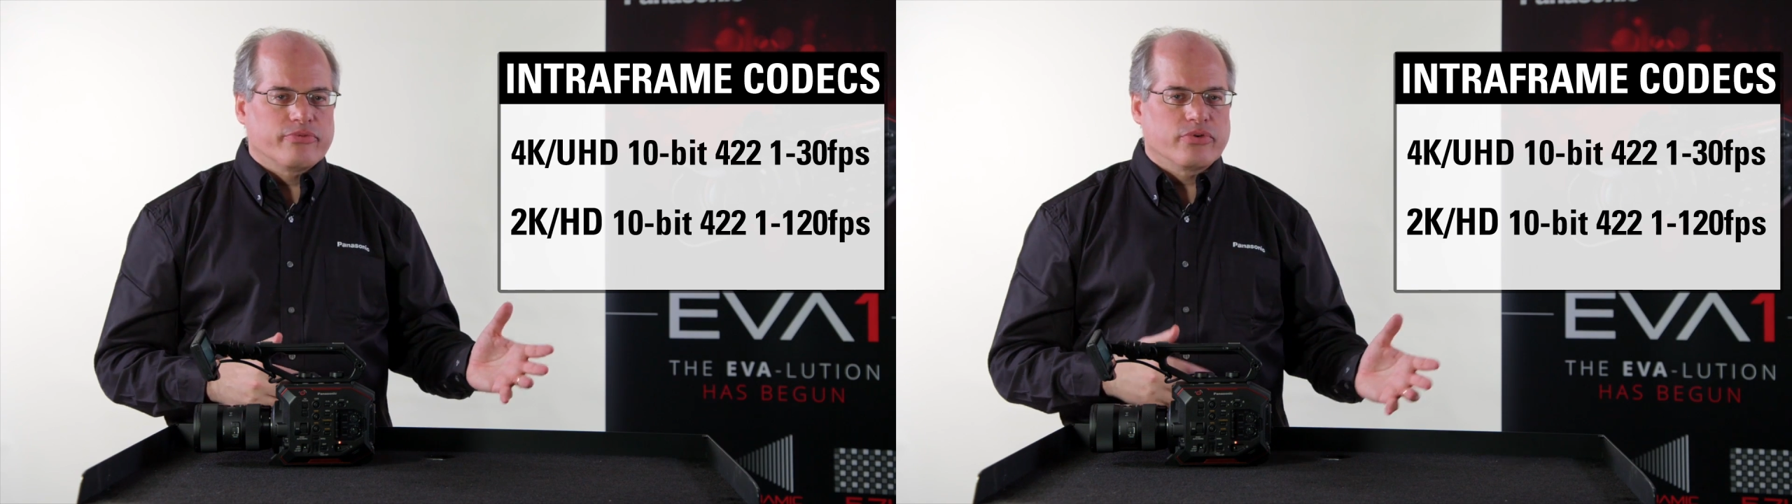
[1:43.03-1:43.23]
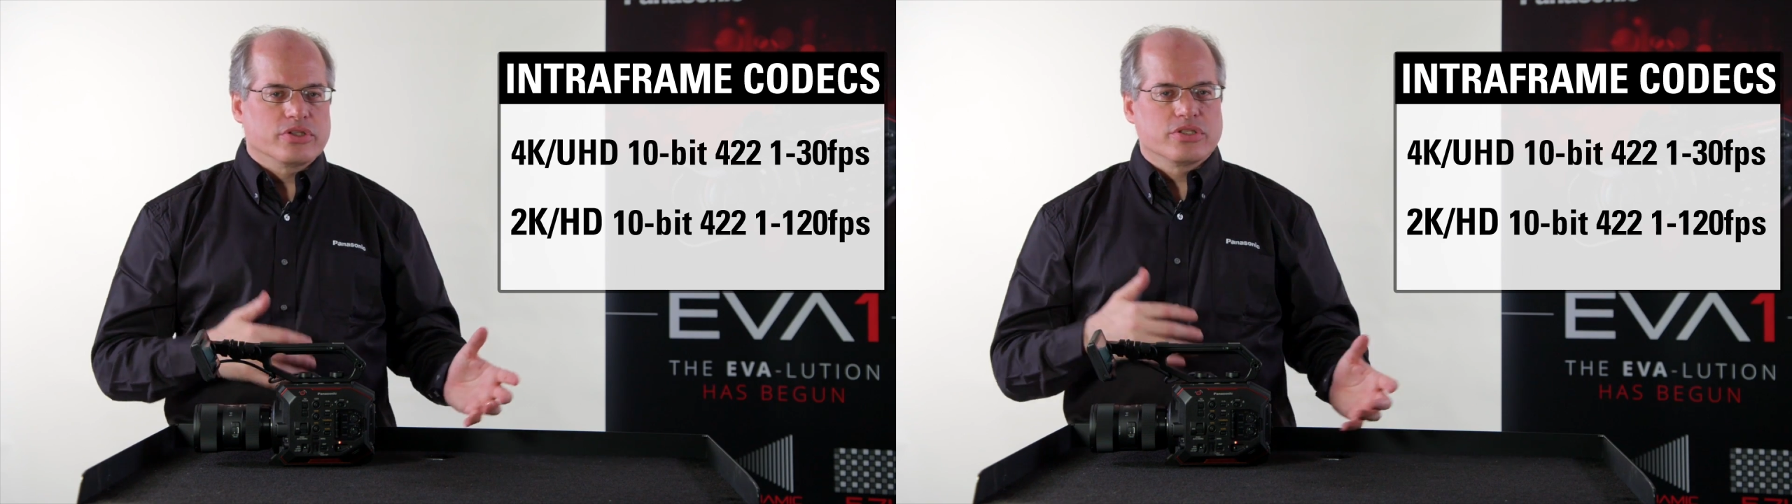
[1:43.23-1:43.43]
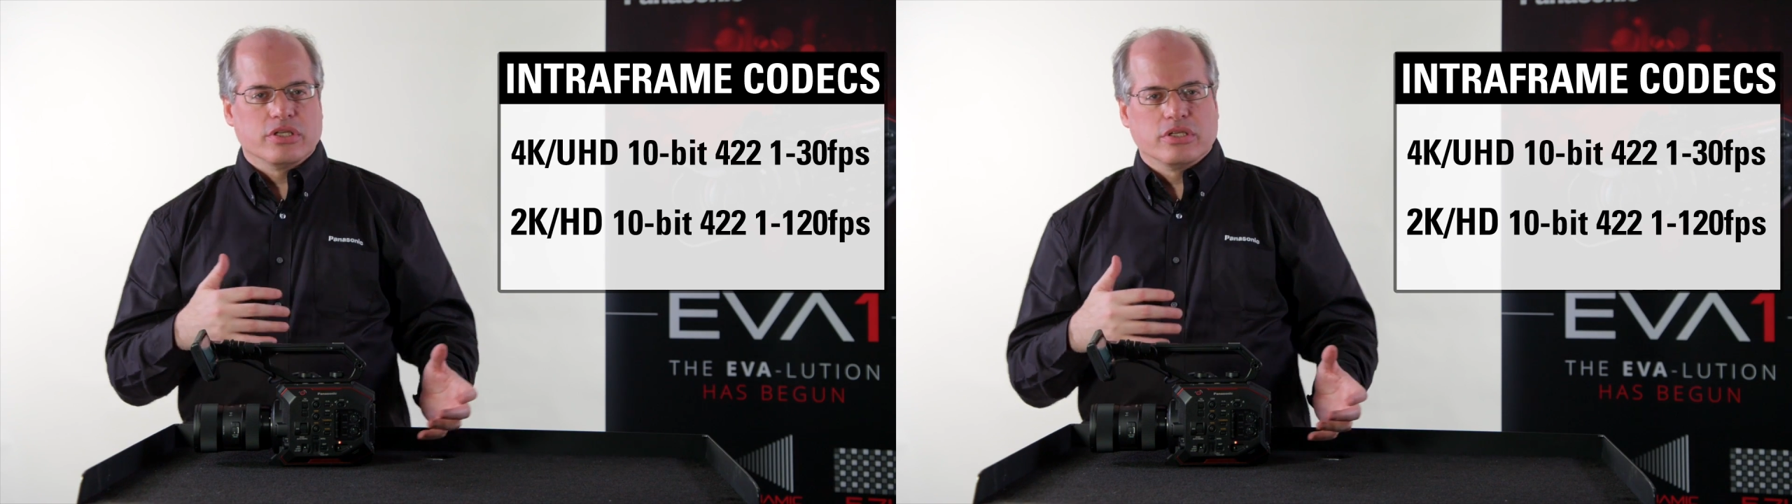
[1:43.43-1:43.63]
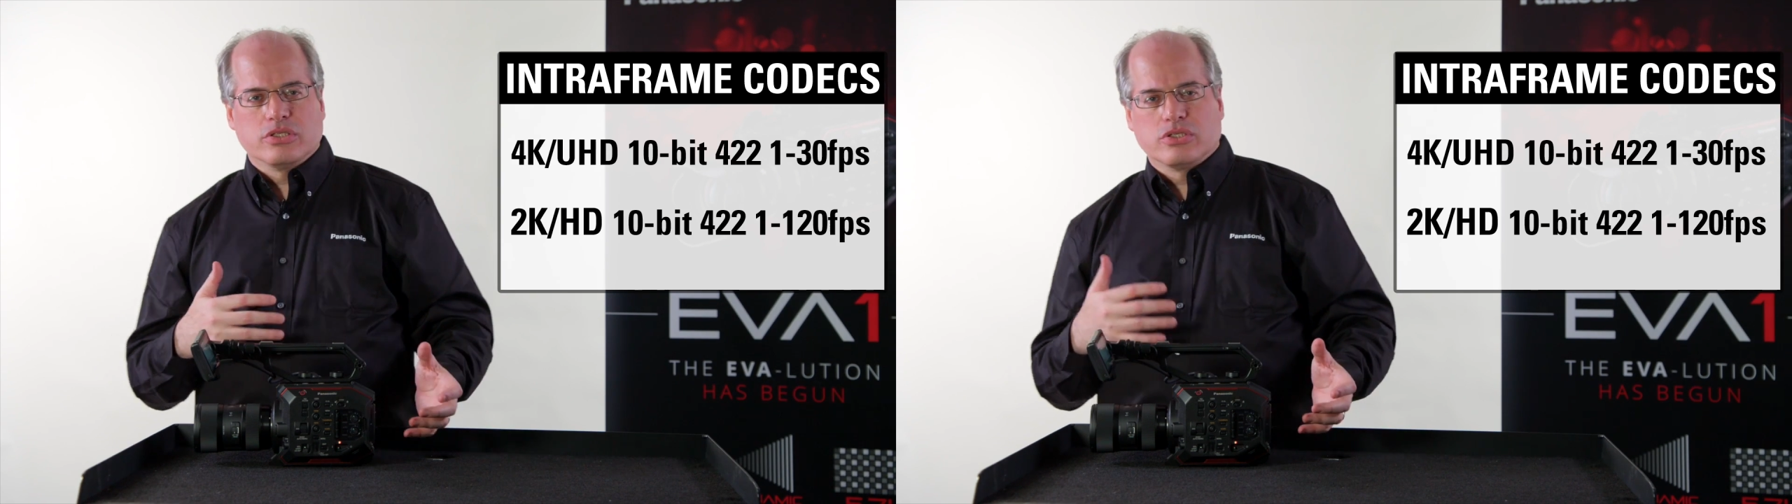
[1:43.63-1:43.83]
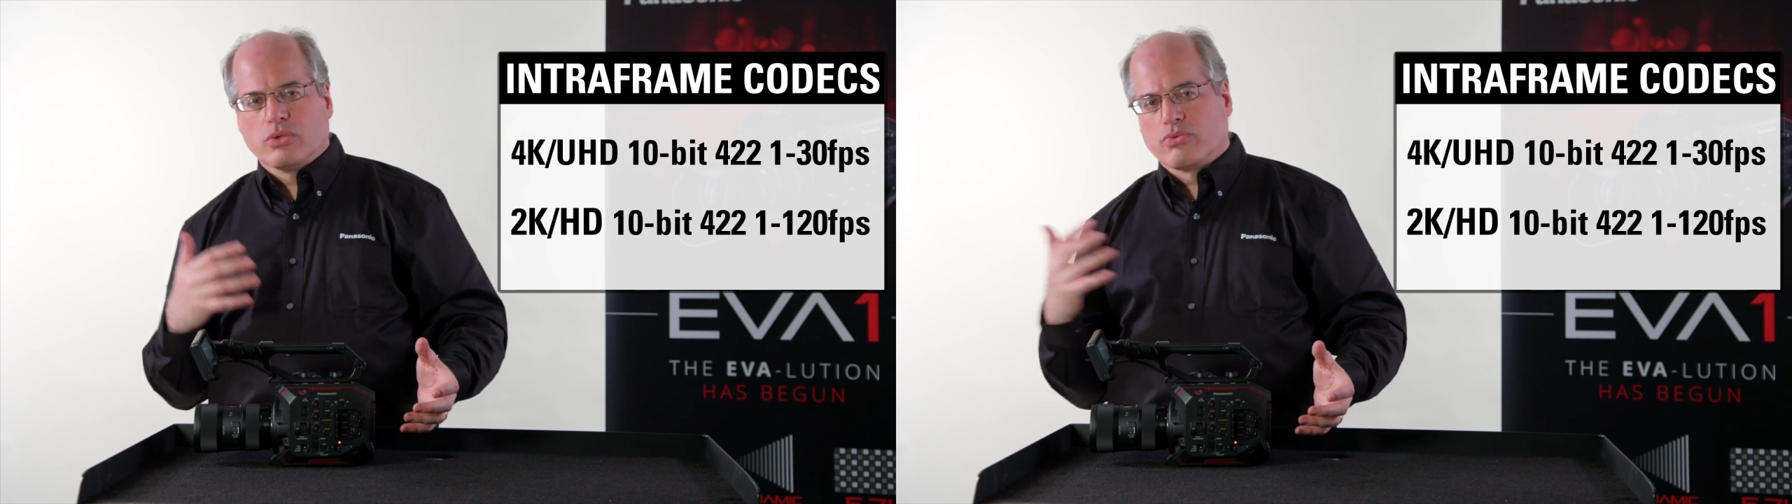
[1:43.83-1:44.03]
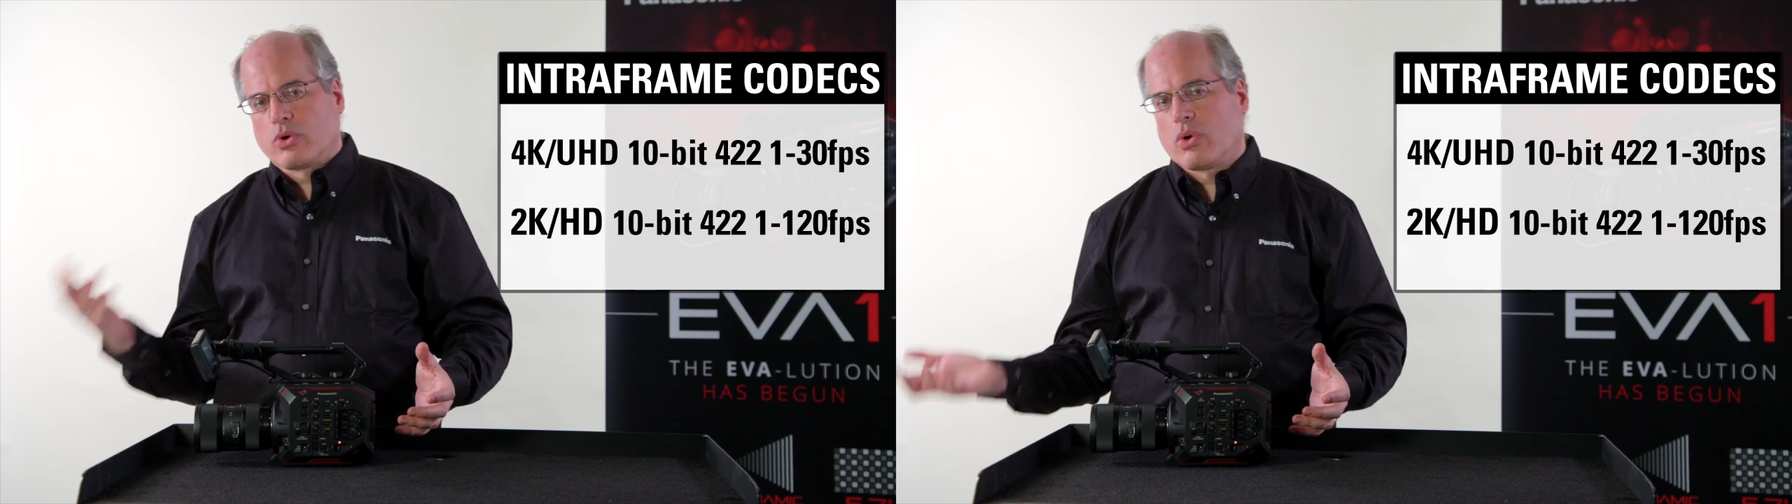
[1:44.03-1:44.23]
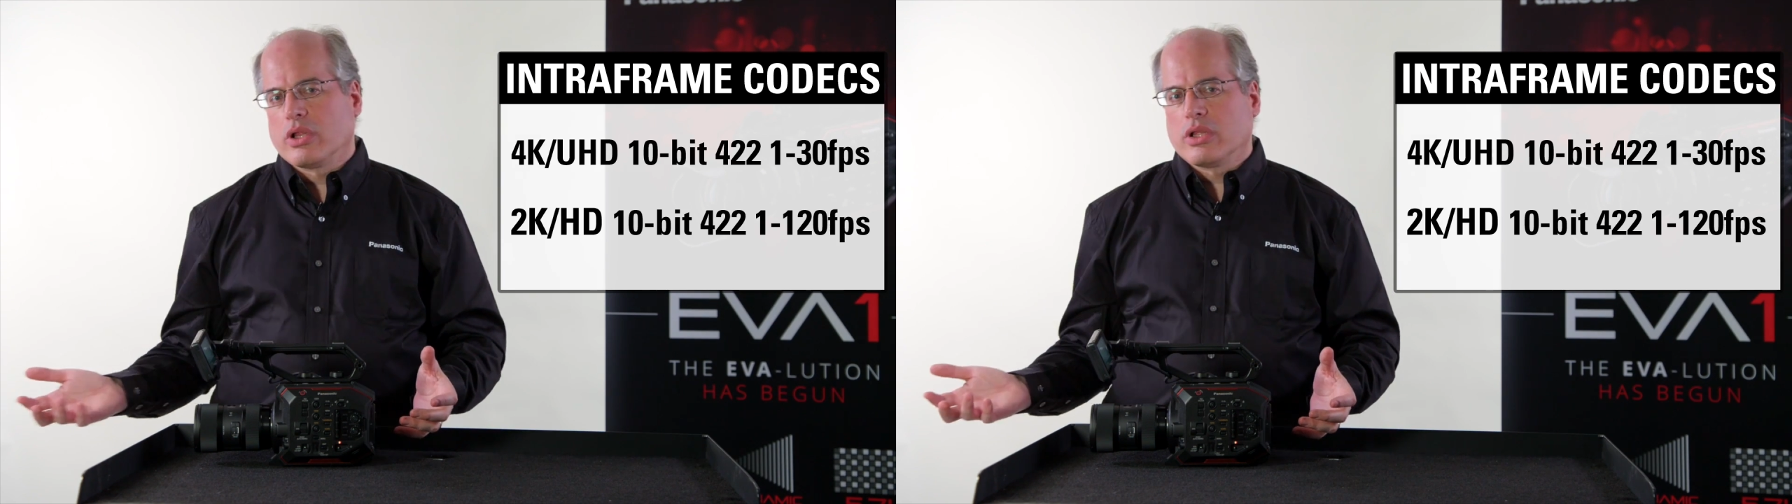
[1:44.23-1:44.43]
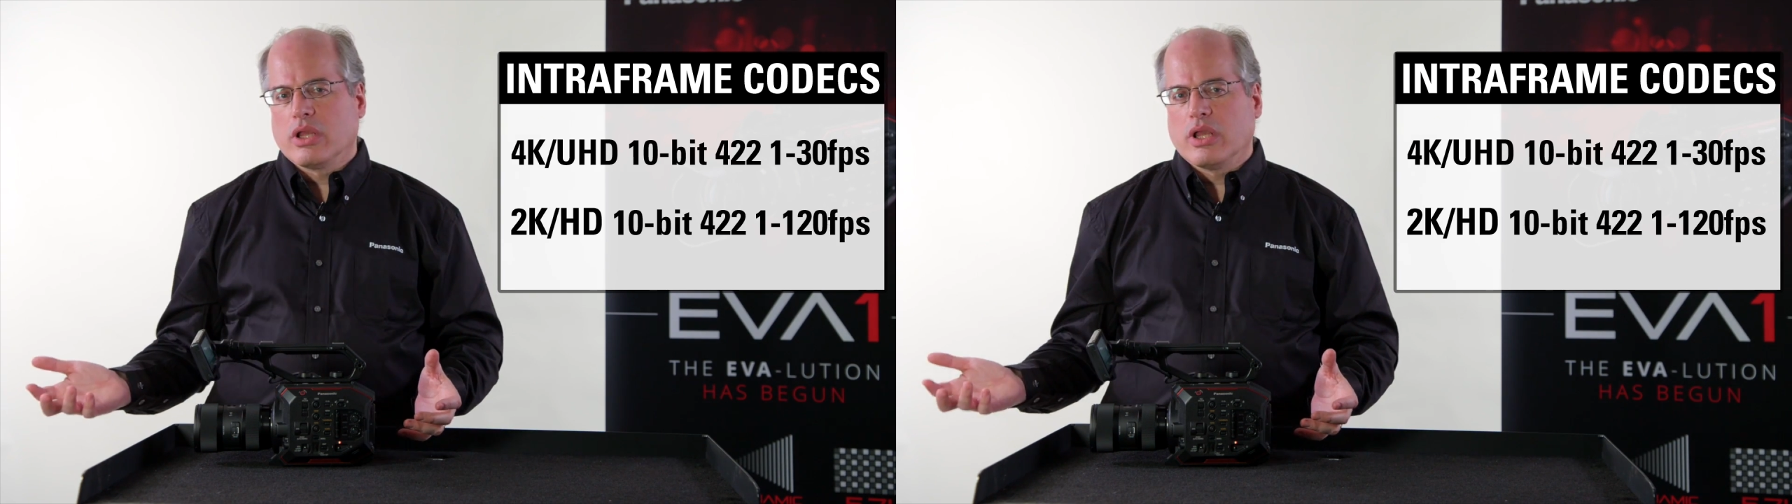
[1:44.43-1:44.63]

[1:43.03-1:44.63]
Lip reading: versus recording